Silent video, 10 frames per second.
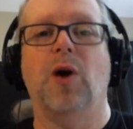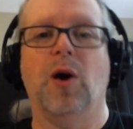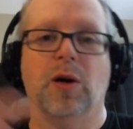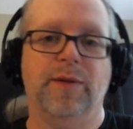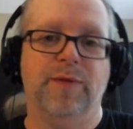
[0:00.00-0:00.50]

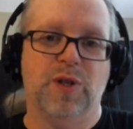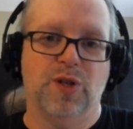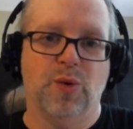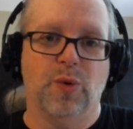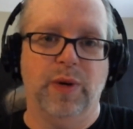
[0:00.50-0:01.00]
arc of the
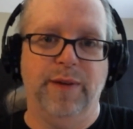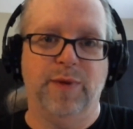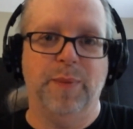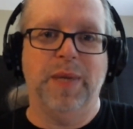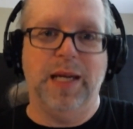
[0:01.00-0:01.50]
story
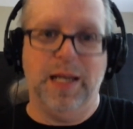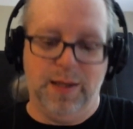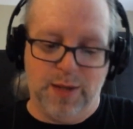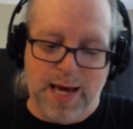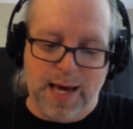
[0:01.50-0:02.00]
from beginning
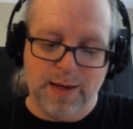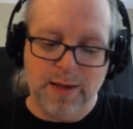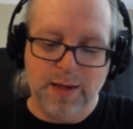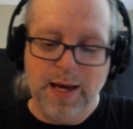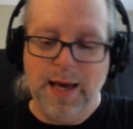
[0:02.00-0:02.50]
to end.